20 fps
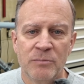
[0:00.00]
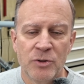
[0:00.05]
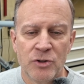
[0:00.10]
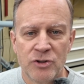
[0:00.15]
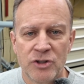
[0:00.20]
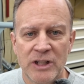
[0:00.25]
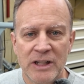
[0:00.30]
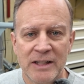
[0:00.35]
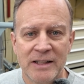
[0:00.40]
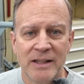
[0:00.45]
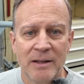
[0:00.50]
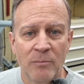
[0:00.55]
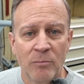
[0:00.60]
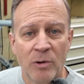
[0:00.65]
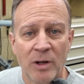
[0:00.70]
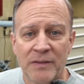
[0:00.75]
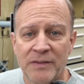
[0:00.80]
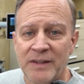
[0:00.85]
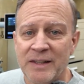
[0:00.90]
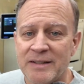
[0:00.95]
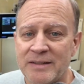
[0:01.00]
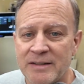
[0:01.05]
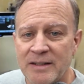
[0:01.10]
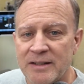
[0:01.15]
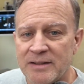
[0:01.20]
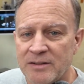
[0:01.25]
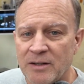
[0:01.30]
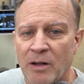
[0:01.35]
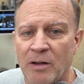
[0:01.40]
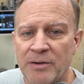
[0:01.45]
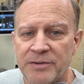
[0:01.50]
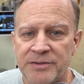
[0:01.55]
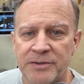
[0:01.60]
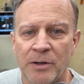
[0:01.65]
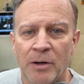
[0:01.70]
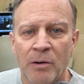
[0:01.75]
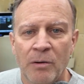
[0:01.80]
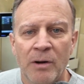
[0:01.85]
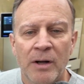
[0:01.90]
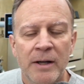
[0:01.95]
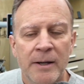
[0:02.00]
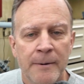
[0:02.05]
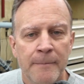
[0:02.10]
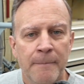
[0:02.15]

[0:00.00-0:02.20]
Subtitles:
machine than what this is also.